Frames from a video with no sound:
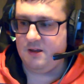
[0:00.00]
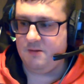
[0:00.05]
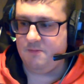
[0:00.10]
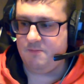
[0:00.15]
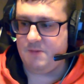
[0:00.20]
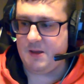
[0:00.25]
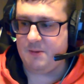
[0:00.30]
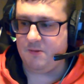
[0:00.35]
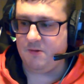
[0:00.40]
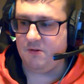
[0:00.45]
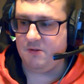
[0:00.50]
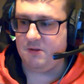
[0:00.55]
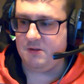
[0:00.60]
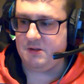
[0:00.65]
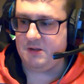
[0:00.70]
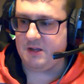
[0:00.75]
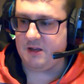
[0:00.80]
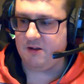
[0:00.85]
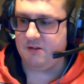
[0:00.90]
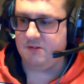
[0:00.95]

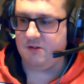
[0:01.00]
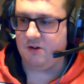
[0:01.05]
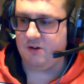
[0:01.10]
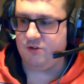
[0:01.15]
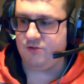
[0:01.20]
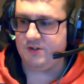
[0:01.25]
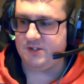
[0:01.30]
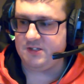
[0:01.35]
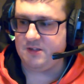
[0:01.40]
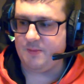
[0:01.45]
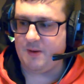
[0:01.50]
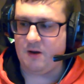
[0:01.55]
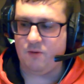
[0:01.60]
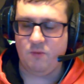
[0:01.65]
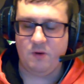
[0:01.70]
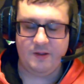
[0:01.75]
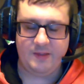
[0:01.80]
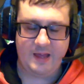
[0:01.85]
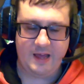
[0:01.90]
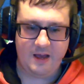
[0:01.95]
people, you know, not interested about
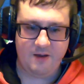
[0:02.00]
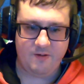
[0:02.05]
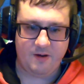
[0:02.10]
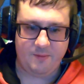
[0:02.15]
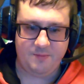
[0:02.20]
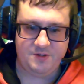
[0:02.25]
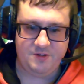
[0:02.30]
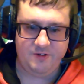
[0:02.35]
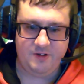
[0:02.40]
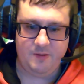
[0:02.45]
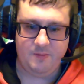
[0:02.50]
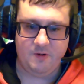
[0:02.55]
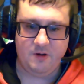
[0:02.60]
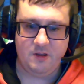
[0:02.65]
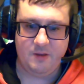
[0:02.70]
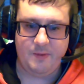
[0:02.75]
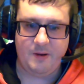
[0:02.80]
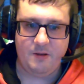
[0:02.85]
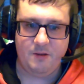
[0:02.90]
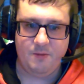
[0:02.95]
what they're up to
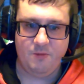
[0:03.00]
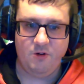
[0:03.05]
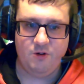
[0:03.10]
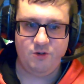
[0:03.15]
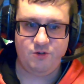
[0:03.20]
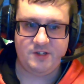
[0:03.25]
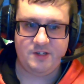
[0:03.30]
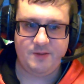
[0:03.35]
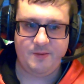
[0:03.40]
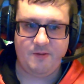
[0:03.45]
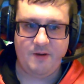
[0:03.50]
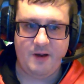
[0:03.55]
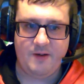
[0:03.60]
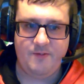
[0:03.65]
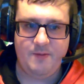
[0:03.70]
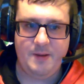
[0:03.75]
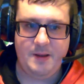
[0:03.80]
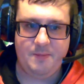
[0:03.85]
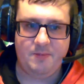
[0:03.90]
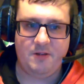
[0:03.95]
anymore. They're more interested about what
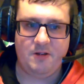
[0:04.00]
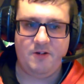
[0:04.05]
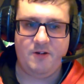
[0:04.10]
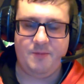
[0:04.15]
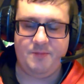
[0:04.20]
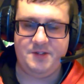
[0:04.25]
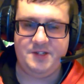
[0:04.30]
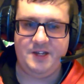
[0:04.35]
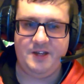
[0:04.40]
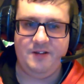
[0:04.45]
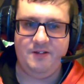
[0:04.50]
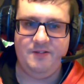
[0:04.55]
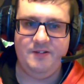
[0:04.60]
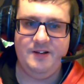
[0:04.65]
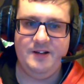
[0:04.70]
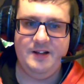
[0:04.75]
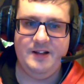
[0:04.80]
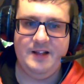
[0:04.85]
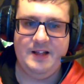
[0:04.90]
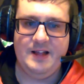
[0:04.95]
other people are up to.
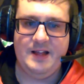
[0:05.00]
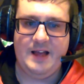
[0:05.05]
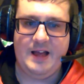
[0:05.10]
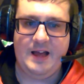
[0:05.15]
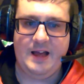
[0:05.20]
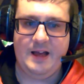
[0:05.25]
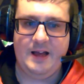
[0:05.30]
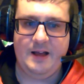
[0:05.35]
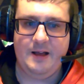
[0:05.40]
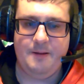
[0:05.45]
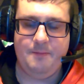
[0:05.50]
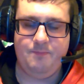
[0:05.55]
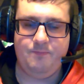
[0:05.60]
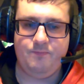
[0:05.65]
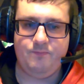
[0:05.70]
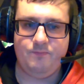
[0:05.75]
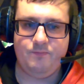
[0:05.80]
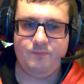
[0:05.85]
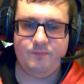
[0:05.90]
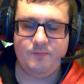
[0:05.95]

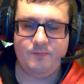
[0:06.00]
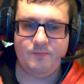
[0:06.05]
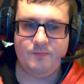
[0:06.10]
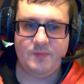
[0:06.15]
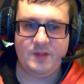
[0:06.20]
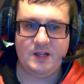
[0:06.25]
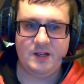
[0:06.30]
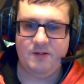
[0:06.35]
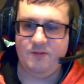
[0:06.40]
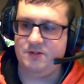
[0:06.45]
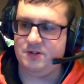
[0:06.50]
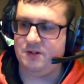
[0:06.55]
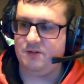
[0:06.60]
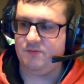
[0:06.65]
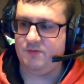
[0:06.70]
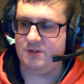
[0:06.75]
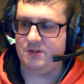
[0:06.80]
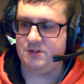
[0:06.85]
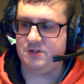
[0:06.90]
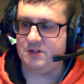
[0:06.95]
Um,
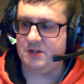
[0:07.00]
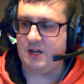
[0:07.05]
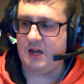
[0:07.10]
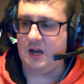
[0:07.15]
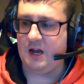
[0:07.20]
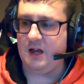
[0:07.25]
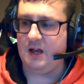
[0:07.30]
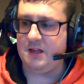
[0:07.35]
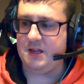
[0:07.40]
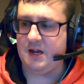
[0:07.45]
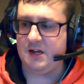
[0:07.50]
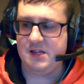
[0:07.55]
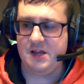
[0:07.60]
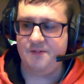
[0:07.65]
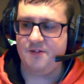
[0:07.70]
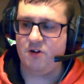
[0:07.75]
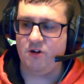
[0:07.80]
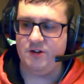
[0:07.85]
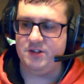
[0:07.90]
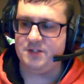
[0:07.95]
which I
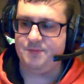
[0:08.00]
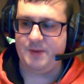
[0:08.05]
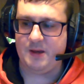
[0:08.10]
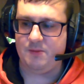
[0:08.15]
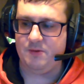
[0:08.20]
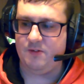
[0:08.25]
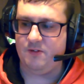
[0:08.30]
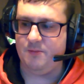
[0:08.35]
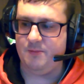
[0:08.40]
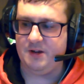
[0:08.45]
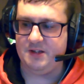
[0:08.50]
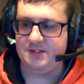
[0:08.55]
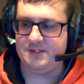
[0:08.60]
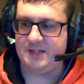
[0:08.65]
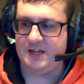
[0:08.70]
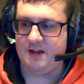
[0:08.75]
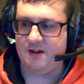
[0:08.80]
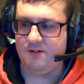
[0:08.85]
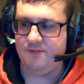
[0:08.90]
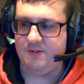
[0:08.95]
never got into Big Brother
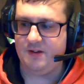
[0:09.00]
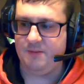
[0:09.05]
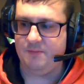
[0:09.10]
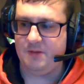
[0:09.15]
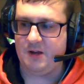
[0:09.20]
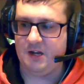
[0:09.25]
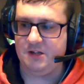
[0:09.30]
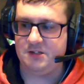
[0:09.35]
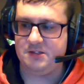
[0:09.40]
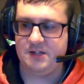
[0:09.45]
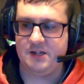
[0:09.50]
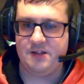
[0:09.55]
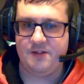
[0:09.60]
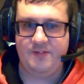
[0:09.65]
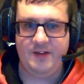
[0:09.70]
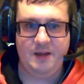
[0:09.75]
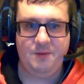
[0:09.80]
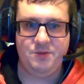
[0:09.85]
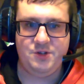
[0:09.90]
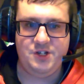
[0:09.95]
myself. I just like the
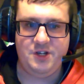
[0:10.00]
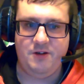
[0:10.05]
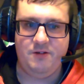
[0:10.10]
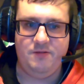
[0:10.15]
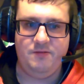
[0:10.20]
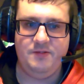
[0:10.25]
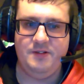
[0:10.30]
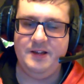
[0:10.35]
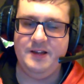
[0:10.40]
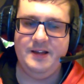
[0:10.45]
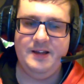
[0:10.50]
theme tune.